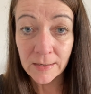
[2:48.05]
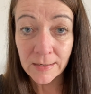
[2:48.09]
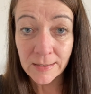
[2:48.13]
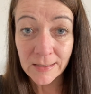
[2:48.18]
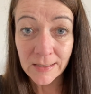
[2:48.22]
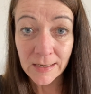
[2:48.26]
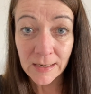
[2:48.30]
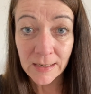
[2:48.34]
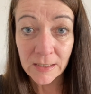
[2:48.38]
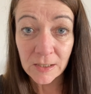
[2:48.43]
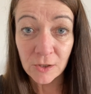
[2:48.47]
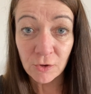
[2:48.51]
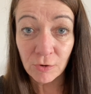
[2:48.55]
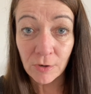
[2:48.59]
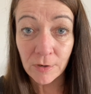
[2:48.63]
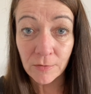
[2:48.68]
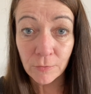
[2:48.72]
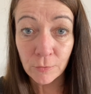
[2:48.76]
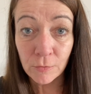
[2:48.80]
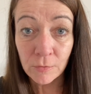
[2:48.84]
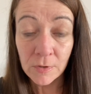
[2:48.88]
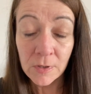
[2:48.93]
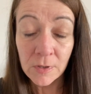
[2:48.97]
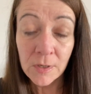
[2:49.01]
in
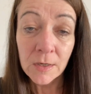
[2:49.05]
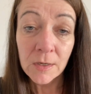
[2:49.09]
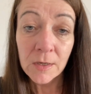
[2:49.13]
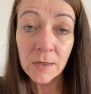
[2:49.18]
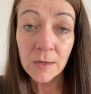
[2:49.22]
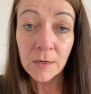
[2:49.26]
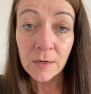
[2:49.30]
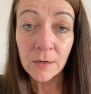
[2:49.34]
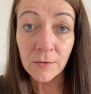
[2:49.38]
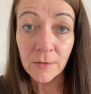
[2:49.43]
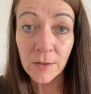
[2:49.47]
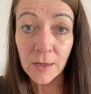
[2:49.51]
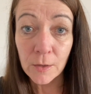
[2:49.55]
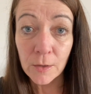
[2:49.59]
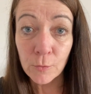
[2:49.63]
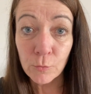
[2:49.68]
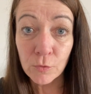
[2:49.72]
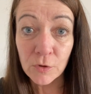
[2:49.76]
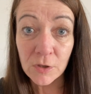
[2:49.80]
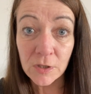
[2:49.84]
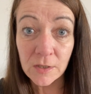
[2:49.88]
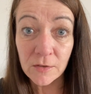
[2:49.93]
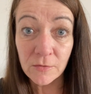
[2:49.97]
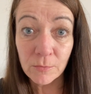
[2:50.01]
Teletravel, and they
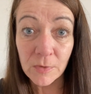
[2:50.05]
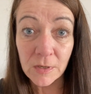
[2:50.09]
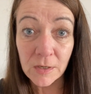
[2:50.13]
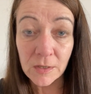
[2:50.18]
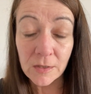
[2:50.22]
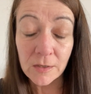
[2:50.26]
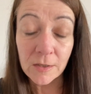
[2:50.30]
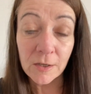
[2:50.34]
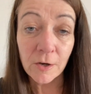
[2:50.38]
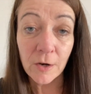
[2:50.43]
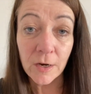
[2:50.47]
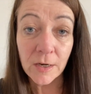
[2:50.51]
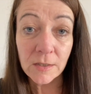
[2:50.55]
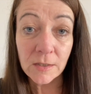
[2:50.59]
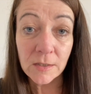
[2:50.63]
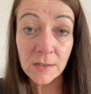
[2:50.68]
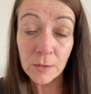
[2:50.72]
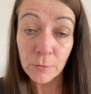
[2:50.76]
would give me the guidance.